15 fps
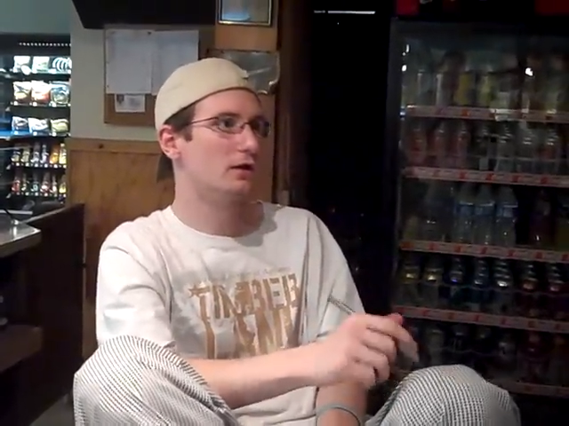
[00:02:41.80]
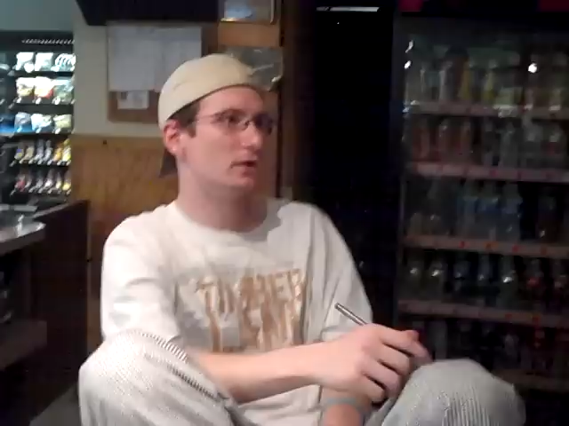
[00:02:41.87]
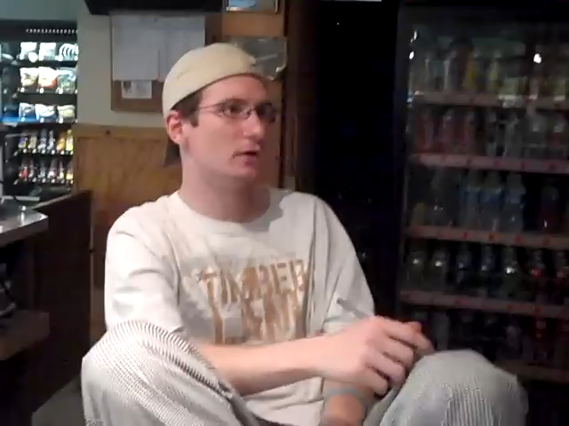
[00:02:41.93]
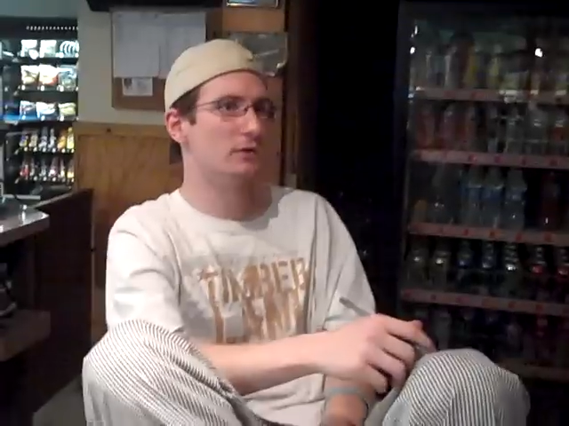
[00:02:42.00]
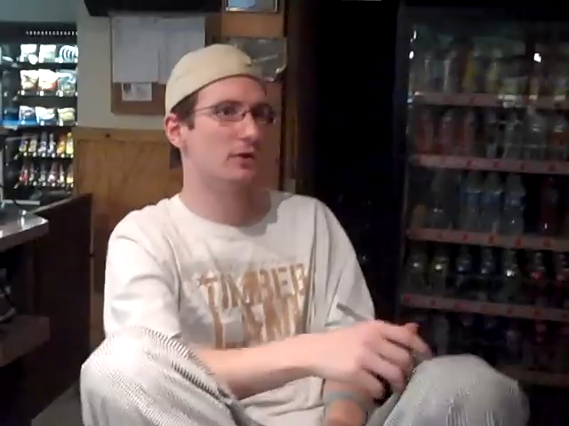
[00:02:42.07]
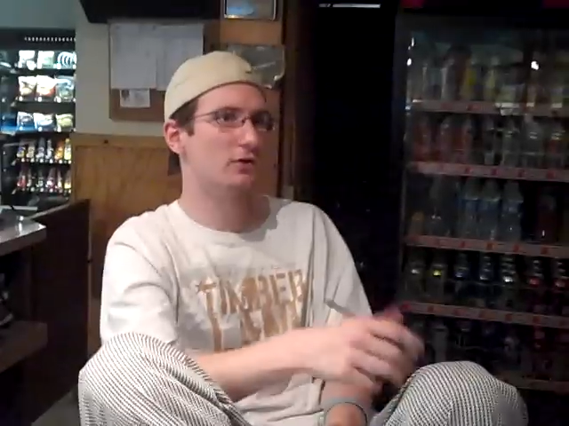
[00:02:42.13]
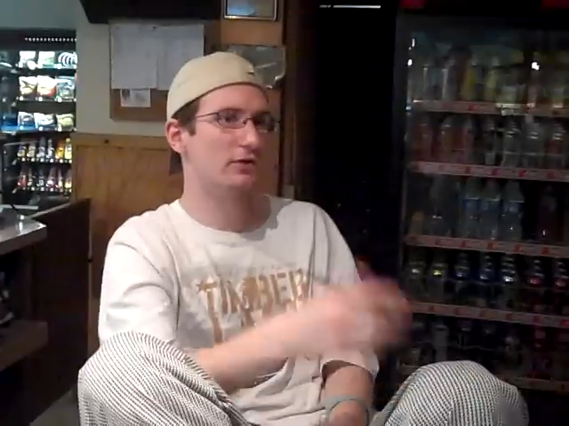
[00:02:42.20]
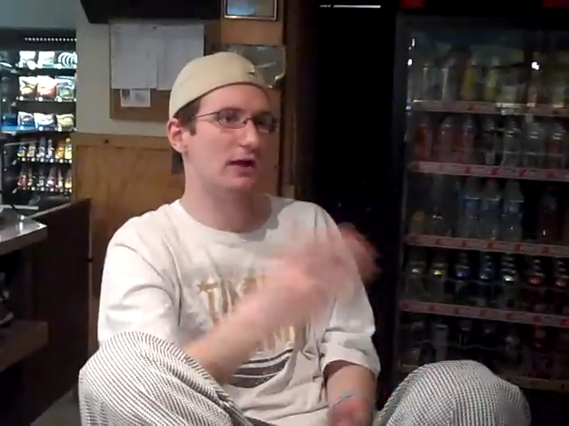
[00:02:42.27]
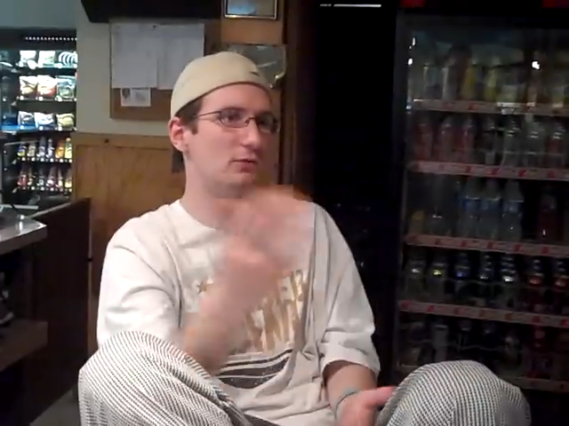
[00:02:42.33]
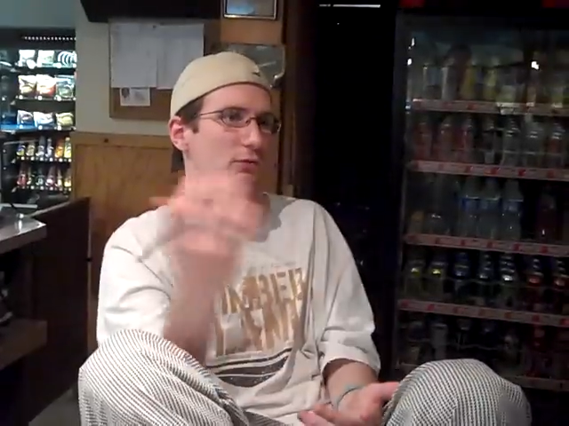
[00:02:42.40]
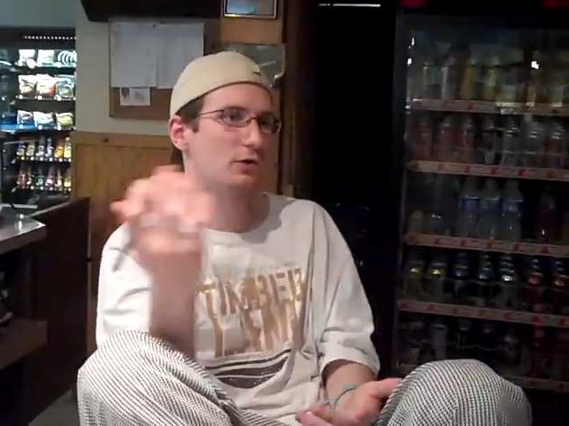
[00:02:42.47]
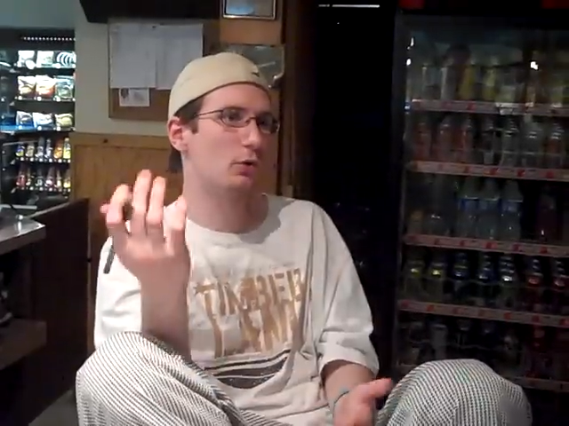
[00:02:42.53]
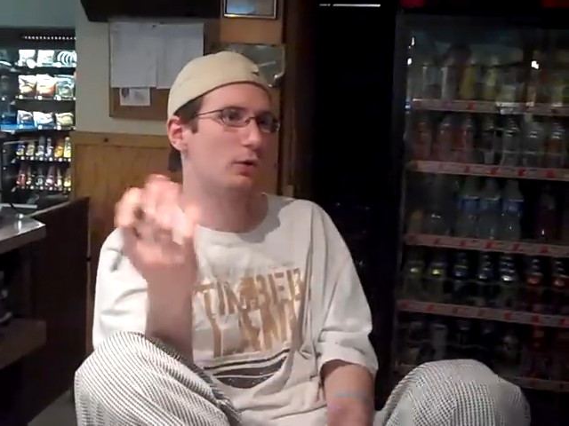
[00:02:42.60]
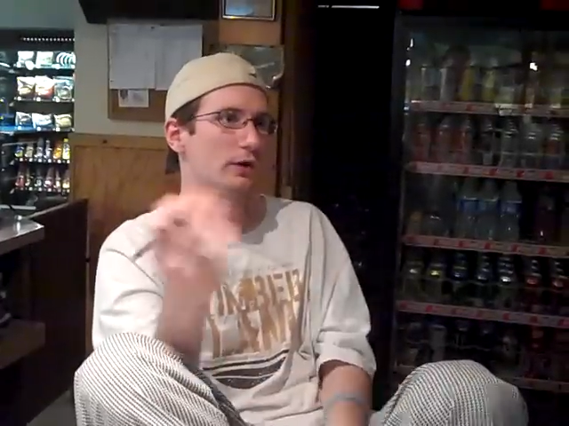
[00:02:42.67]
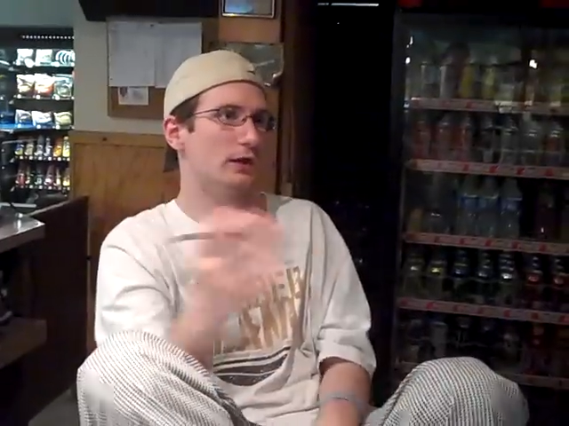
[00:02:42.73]
You know, I mean, because that's
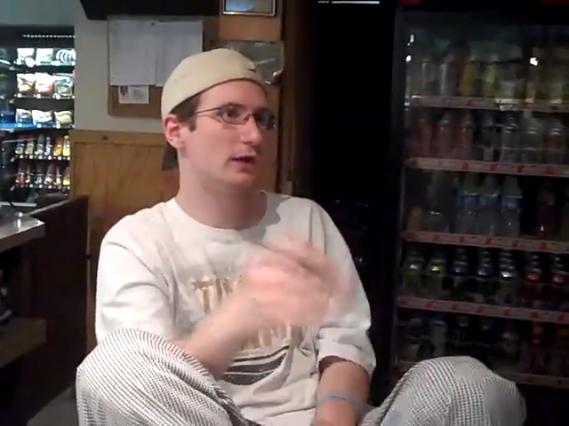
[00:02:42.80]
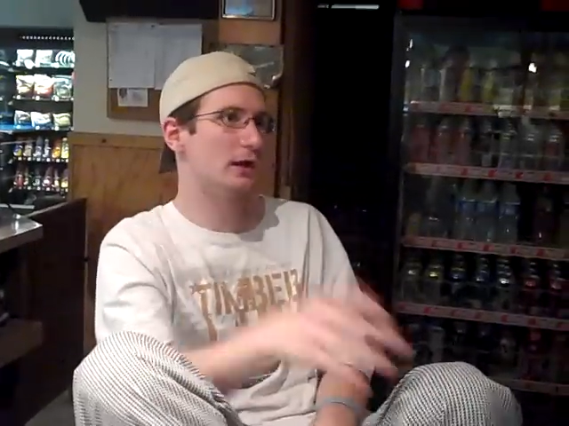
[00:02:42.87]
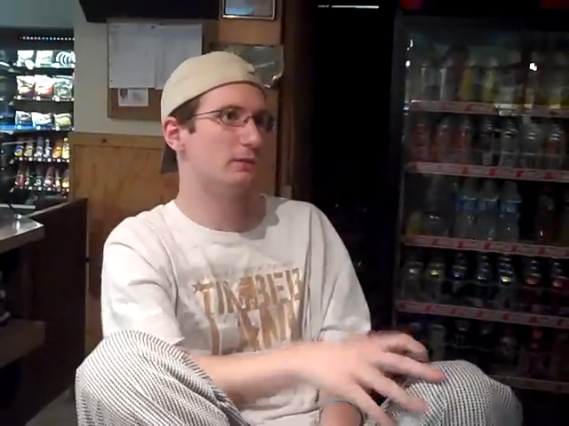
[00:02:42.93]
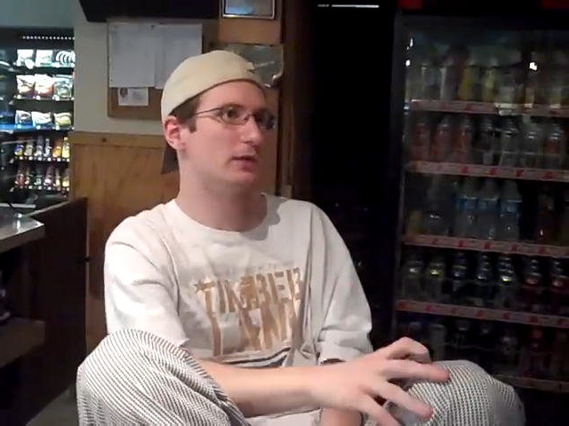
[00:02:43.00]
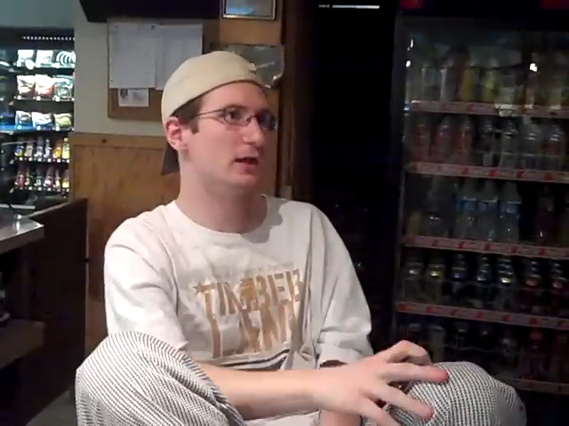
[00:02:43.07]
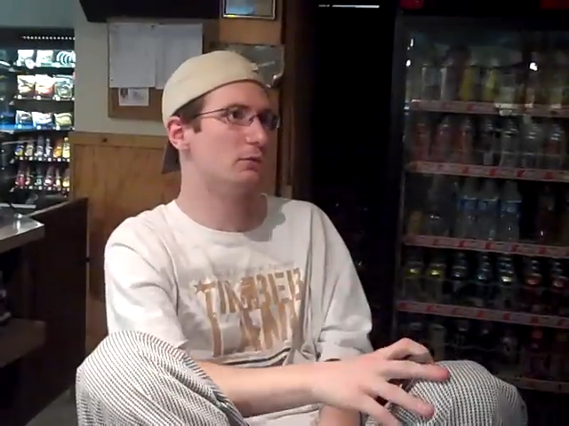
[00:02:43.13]
what Cory did. I mean,